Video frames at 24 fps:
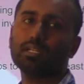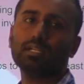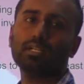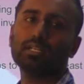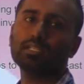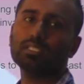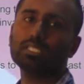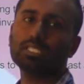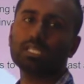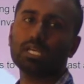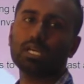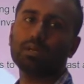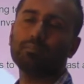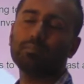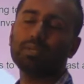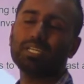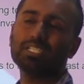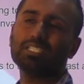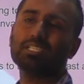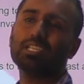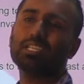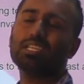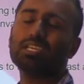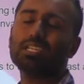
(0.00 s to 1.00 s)
It is
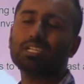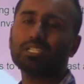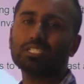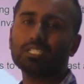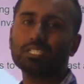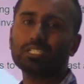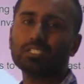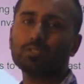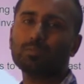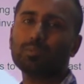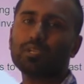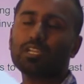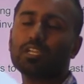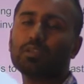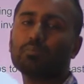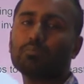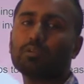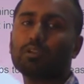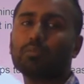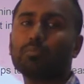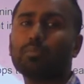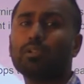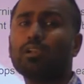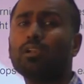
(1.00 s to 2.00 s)
majorly Russian speaking
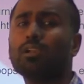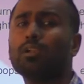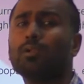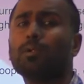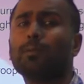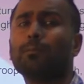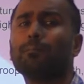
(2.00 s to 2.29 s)
people.